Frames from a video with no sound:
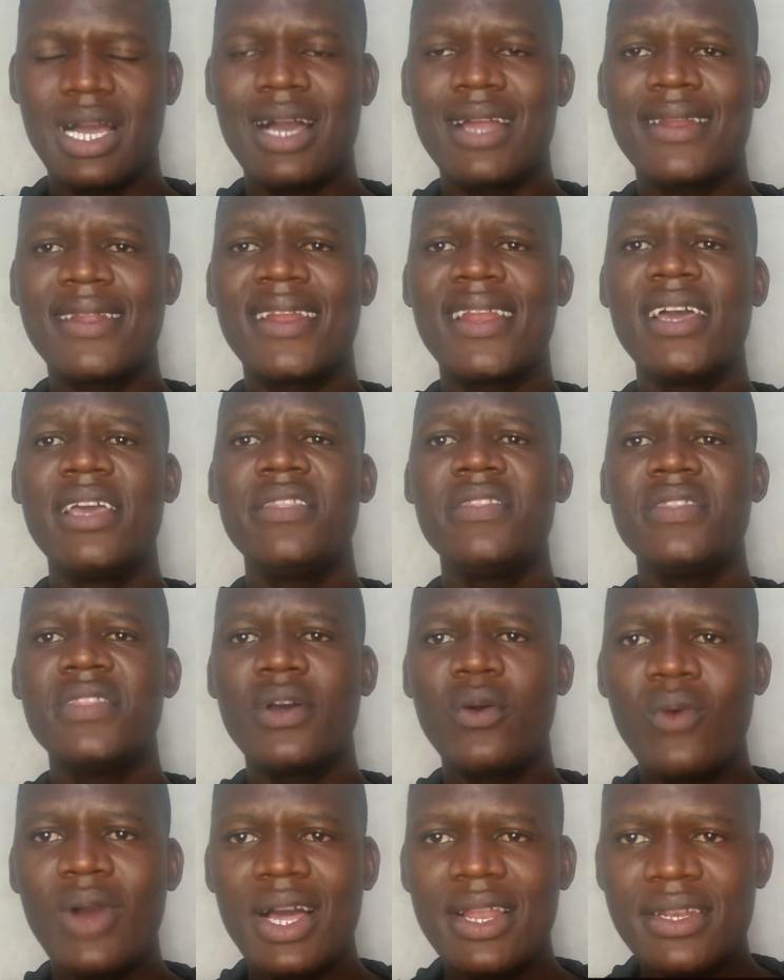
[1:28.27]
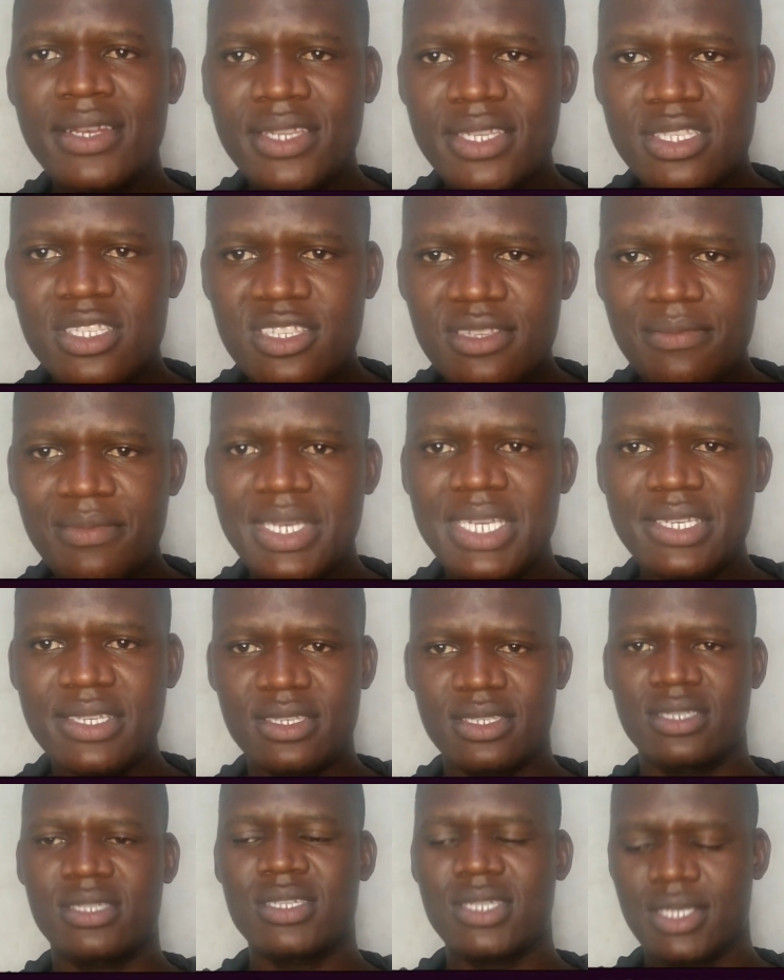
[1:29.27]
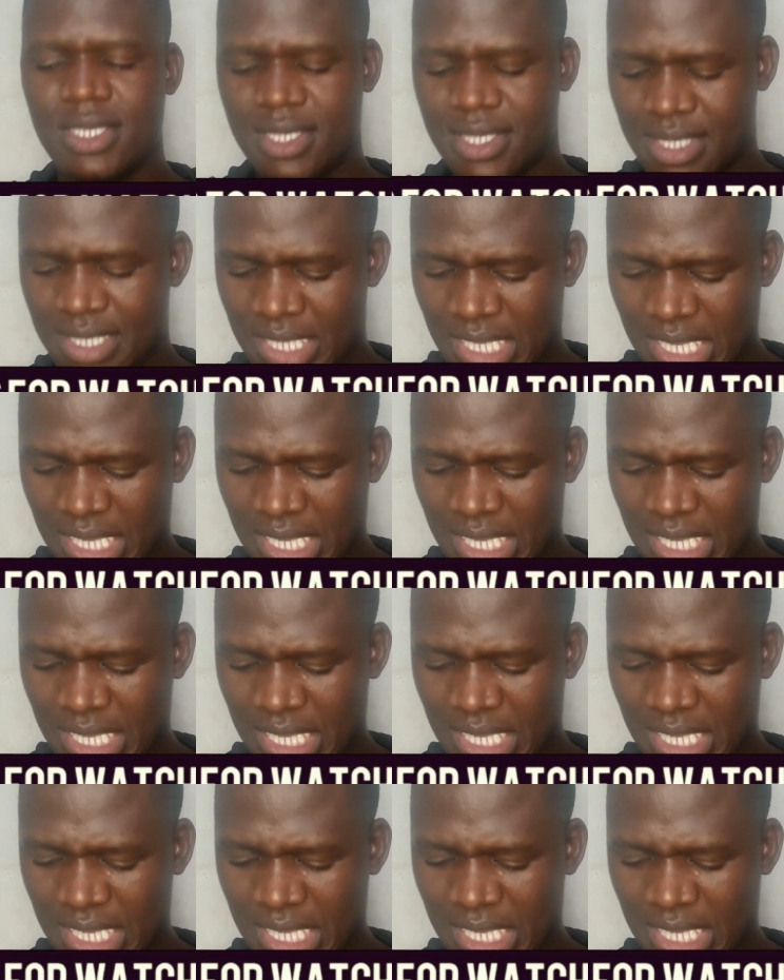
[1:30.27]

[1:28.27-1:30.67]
underline the word dismissed,